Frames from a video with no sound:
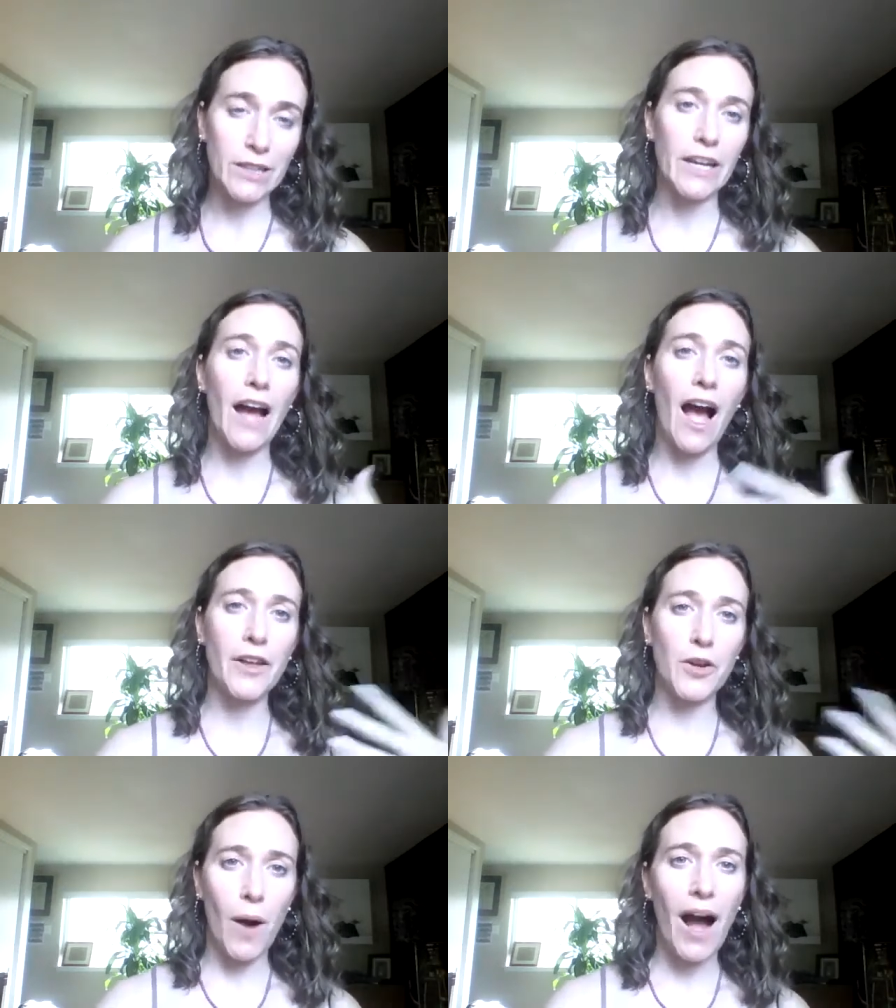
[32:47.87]
Like,
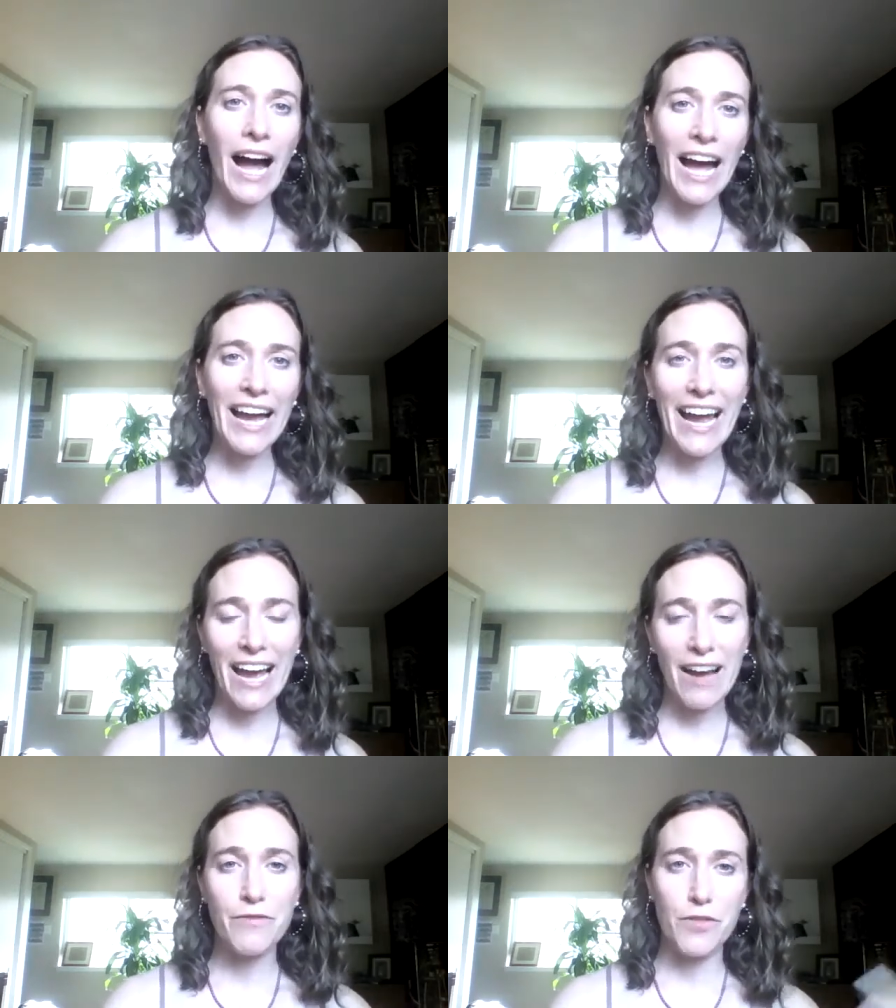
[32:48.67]
you know, I
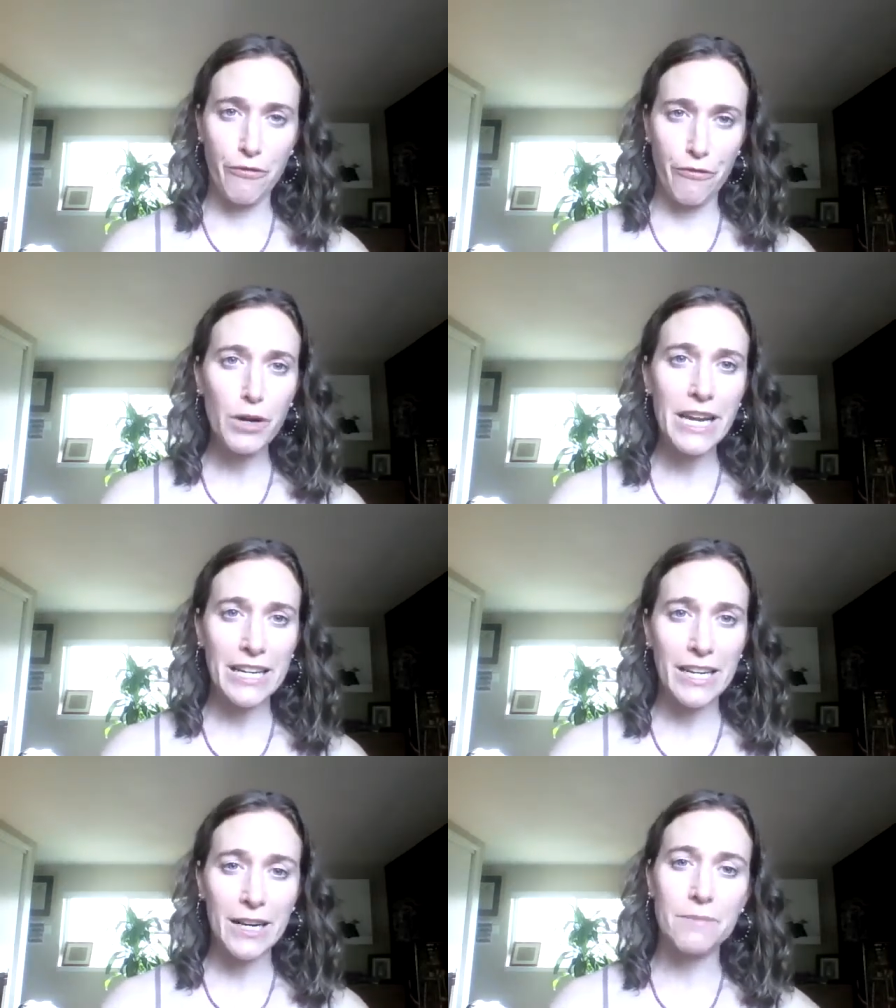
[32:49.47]
have the
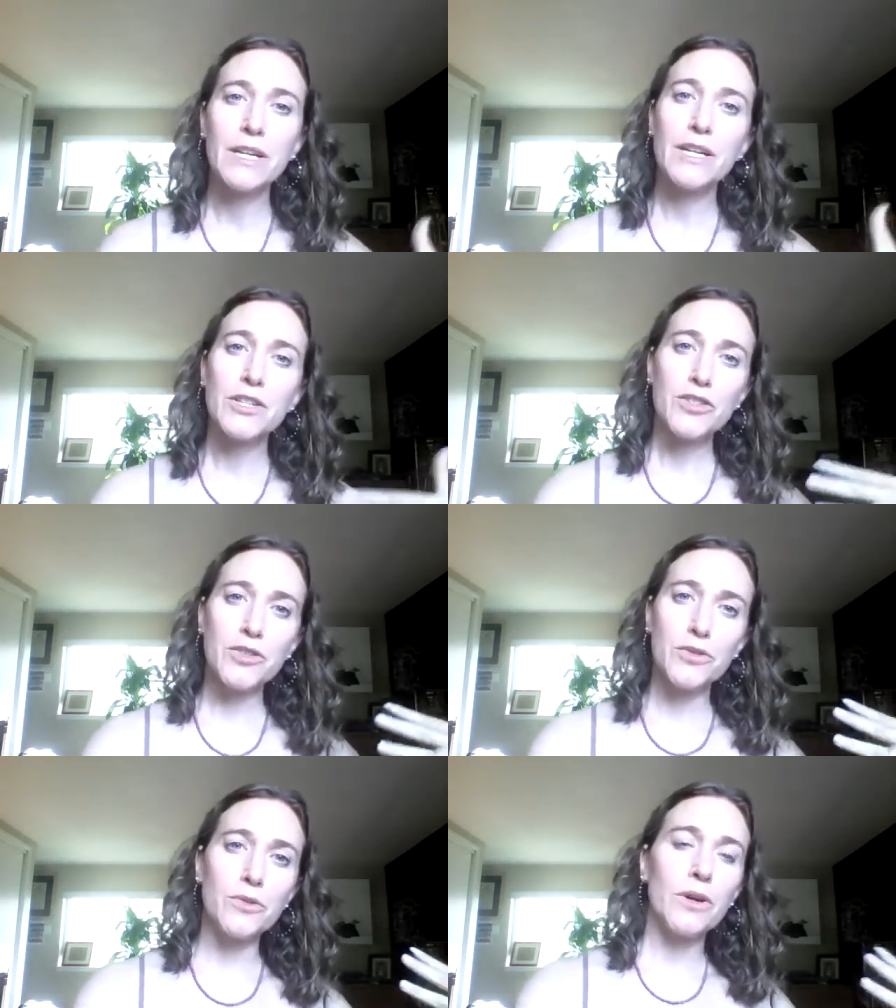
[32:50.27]
freedom
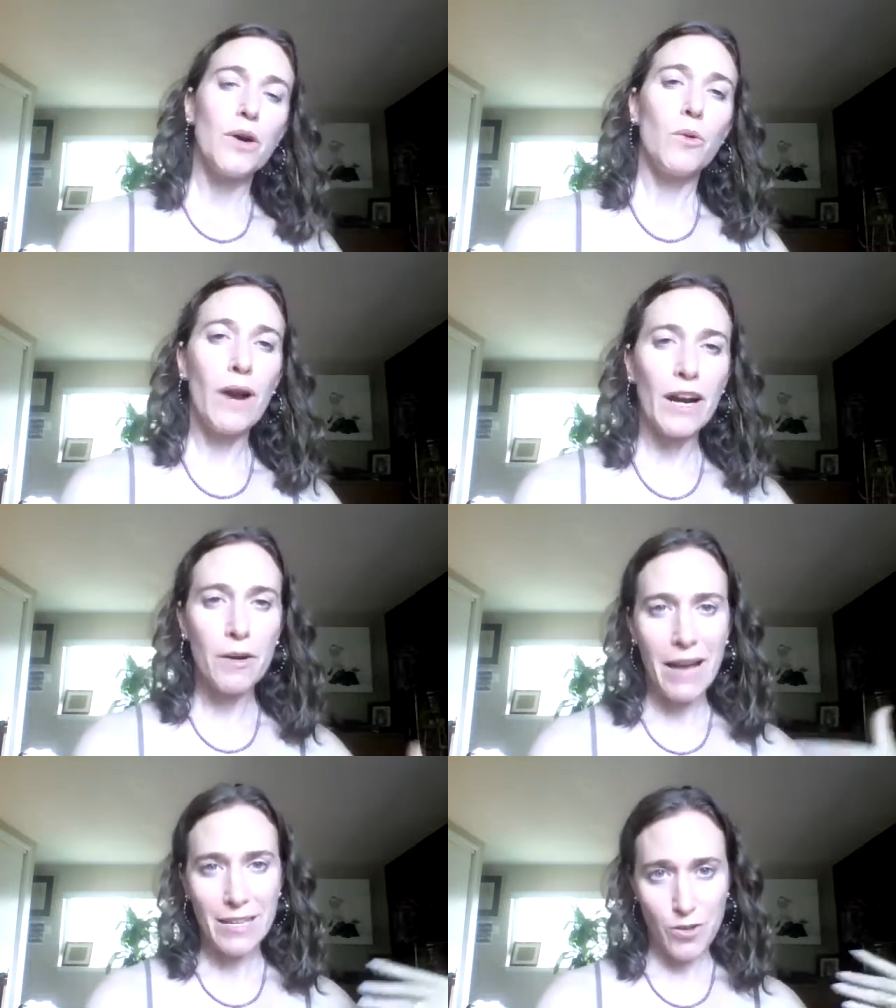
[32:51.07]
to wear a
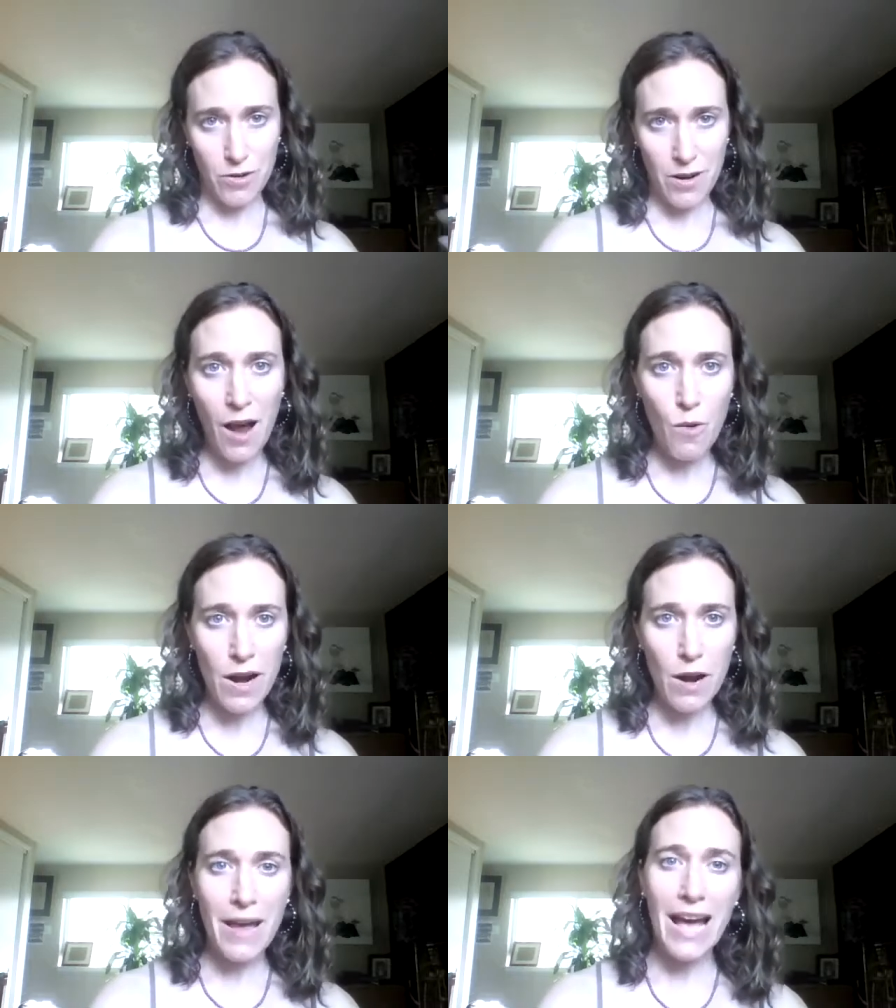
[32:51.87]
mask or not
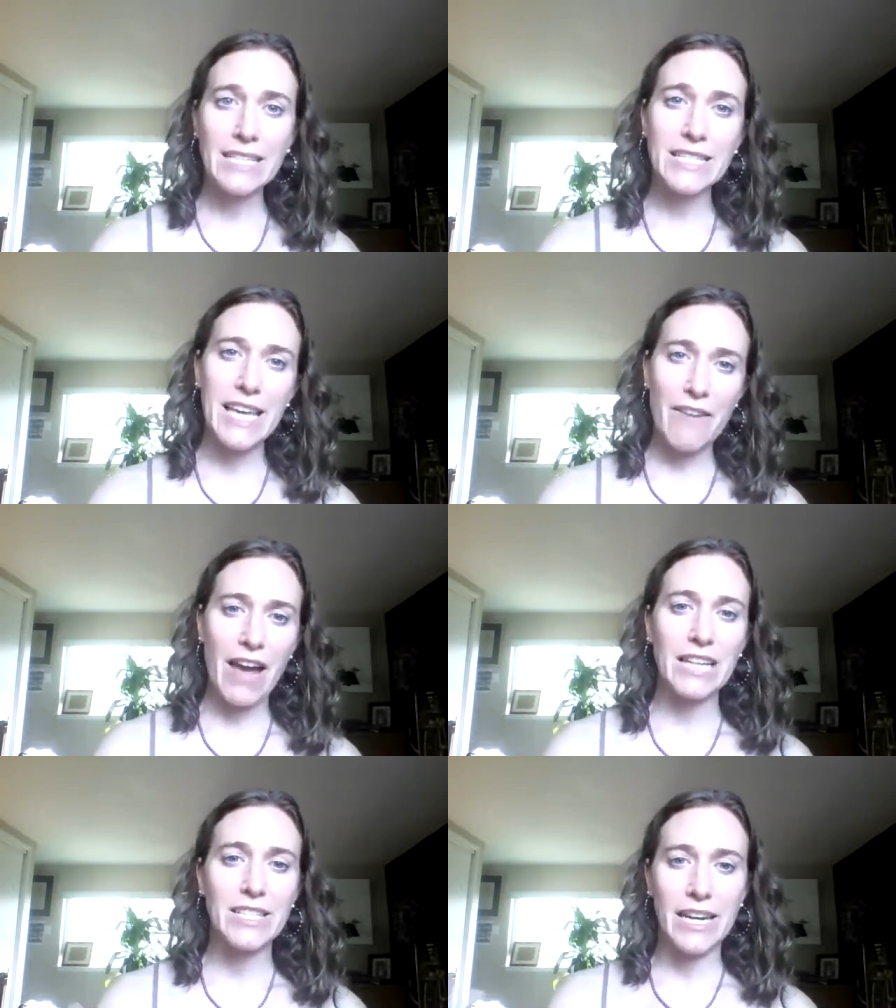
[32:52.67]
wear a mask, get
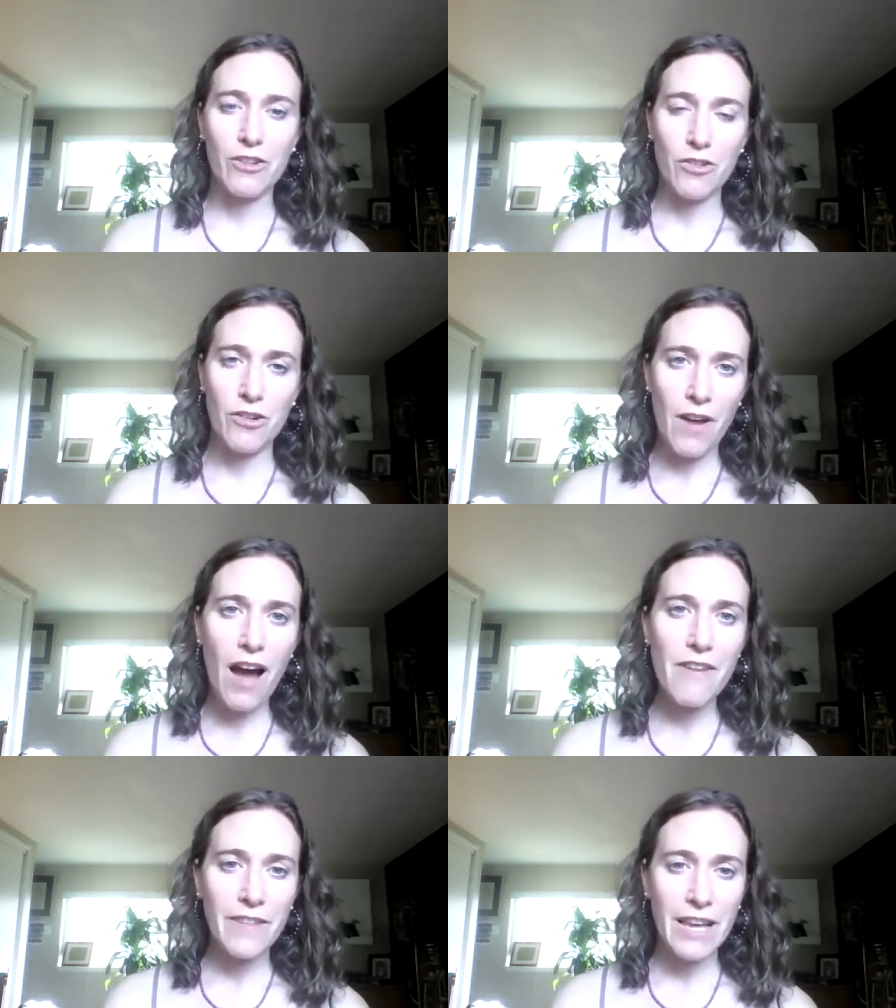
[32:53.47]
vaccinated or
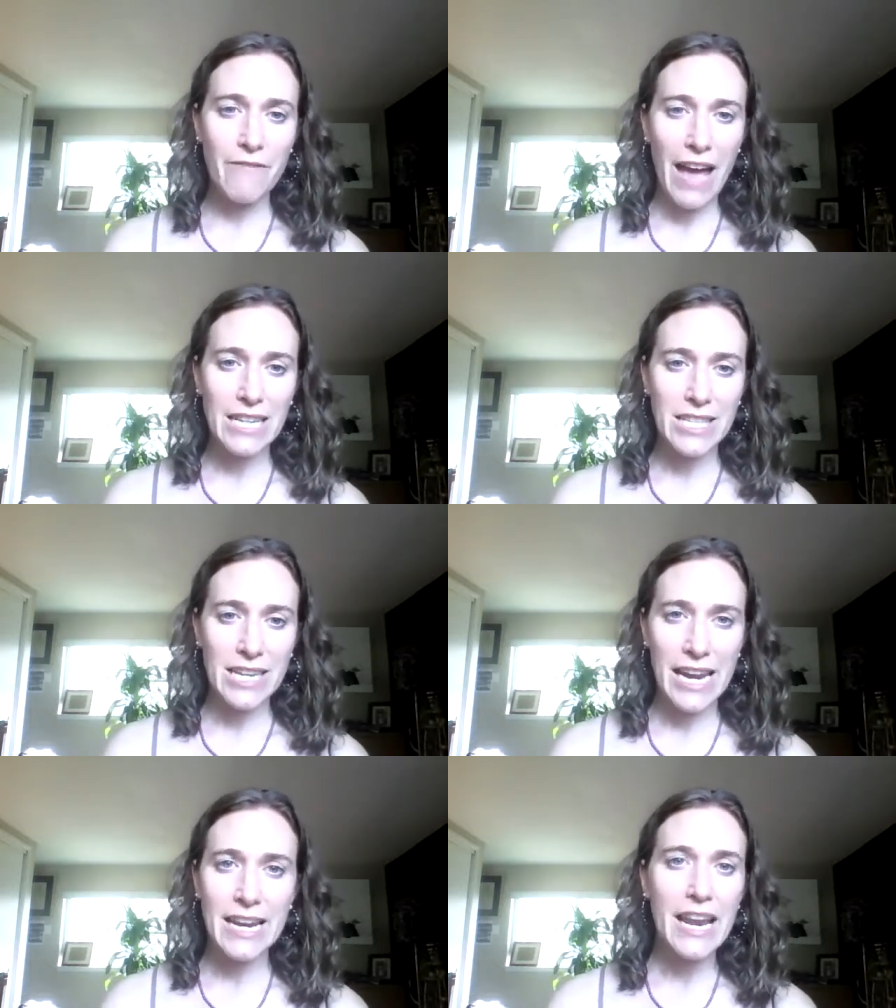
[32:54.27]
not get
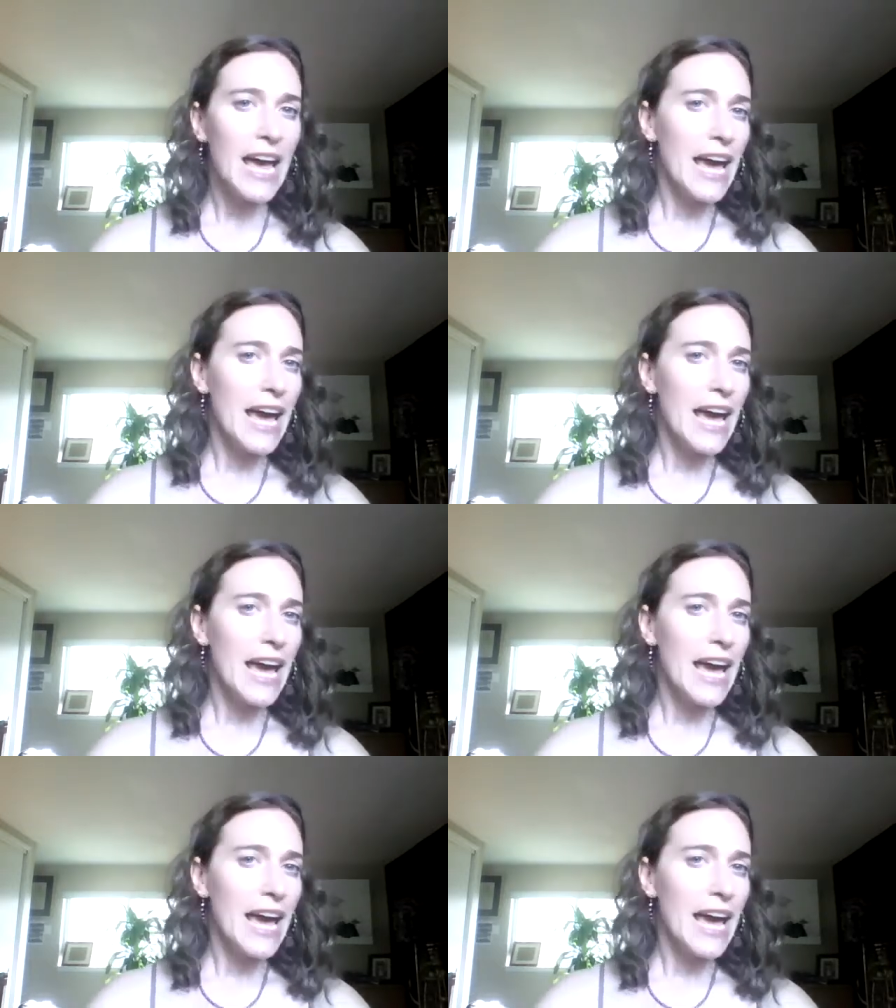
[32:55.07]
vaccinated.